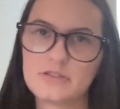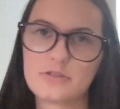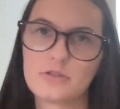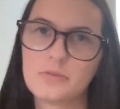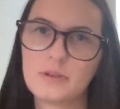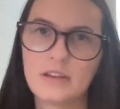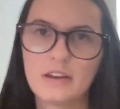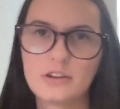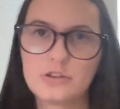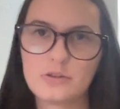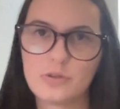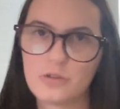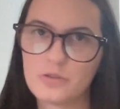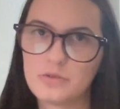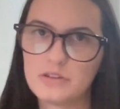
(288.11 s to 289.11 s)
There'll be like
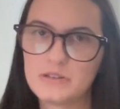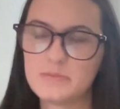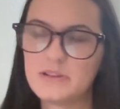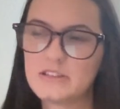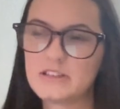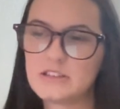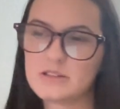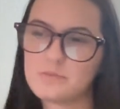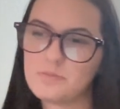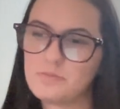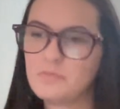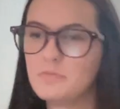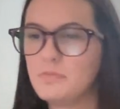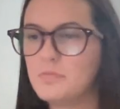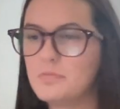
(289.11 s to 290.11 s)
2 or 3 spaces
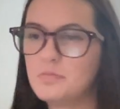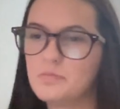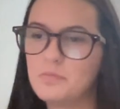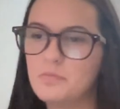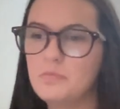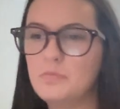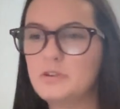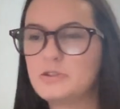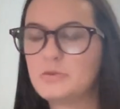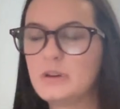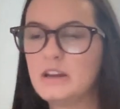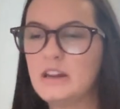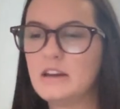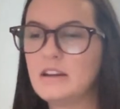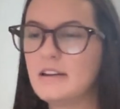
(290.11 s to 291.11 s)

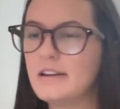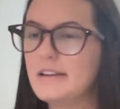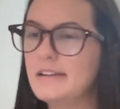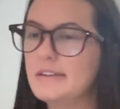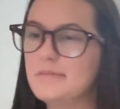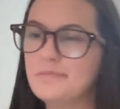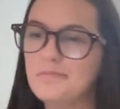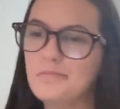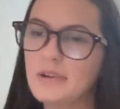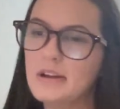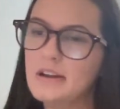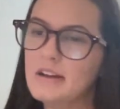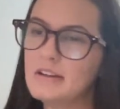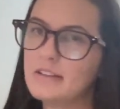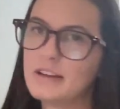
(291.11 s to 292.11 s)
between
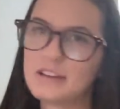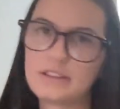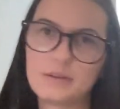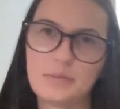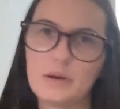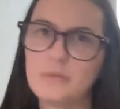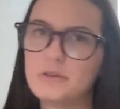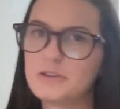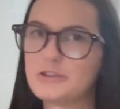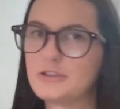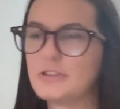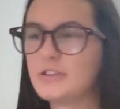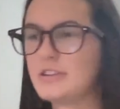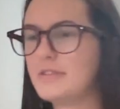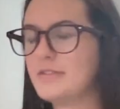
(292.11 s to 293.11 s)
like the
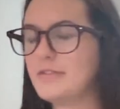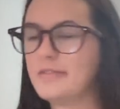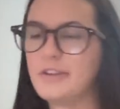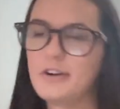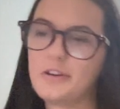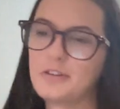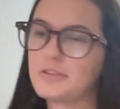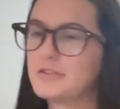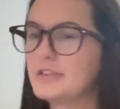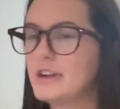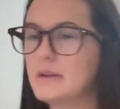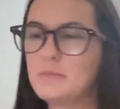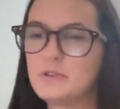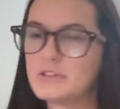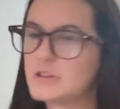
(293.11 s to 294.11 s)
publisher and the article
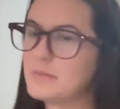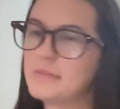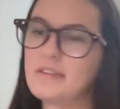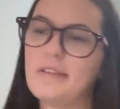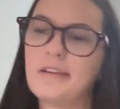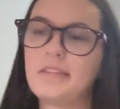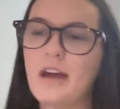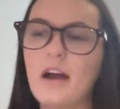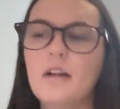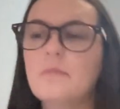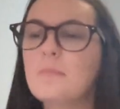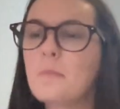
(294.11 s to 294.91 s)
name or something like that.